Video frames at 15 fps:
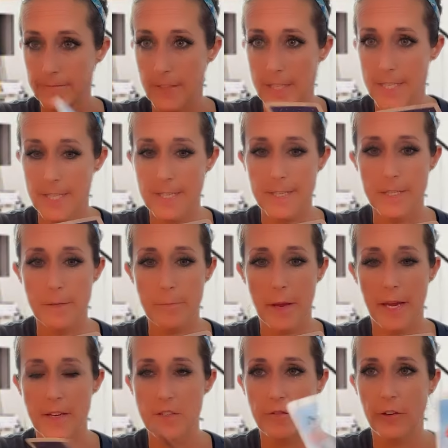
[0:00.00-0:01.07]
This is the
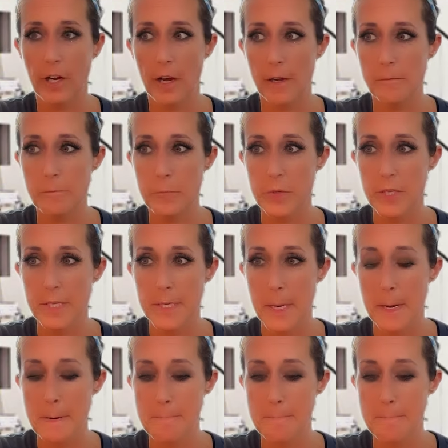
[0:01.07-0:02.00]
Page of Cups.